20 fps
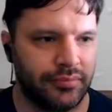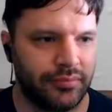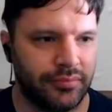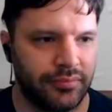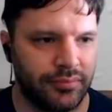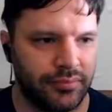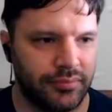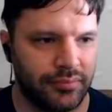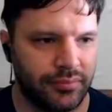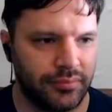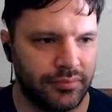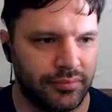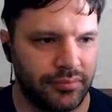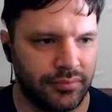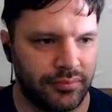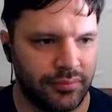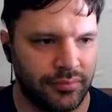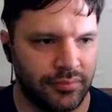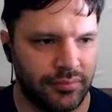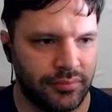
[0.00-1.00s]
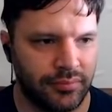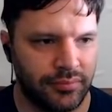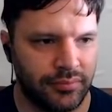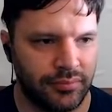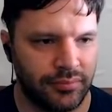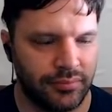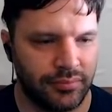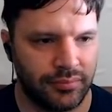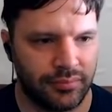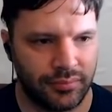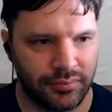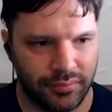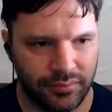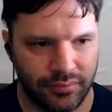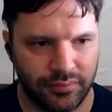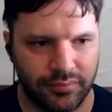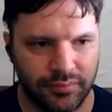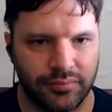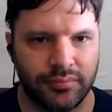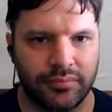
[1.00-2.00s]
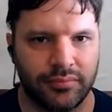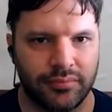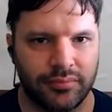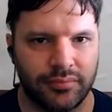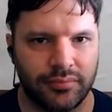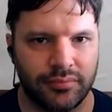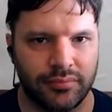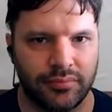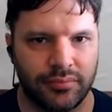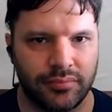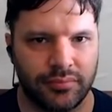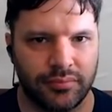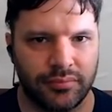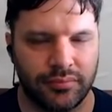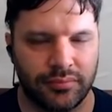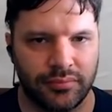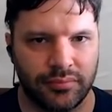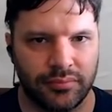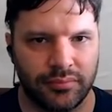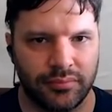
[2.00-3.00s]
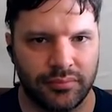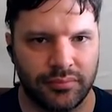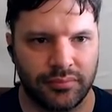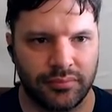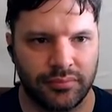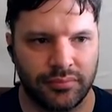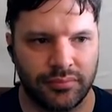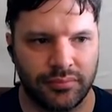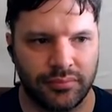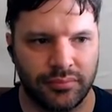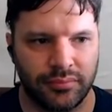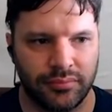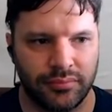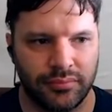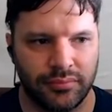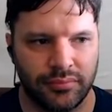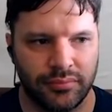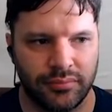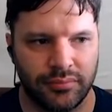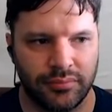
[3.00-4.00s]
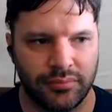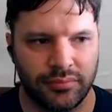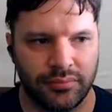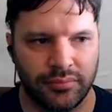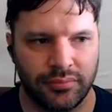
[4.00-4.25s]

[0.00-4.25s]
This person isn't speaking.